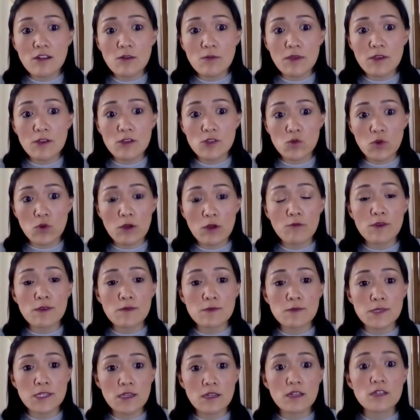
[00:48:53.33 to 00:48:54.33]
because what we've
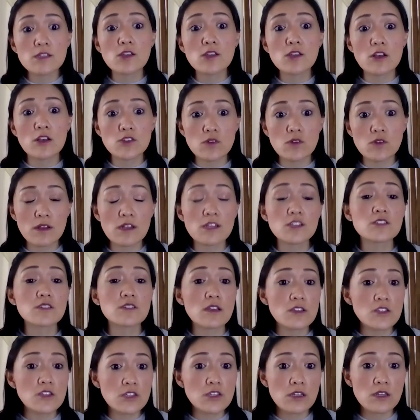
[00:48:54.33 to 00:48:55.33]
seen is also an
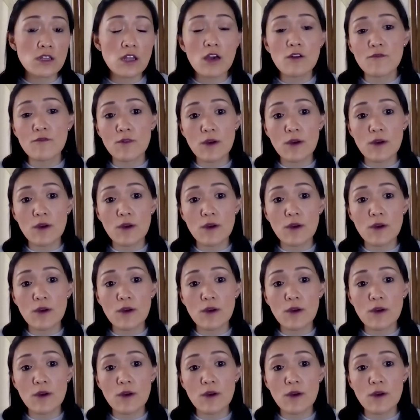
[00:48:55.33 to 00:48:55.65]
extension of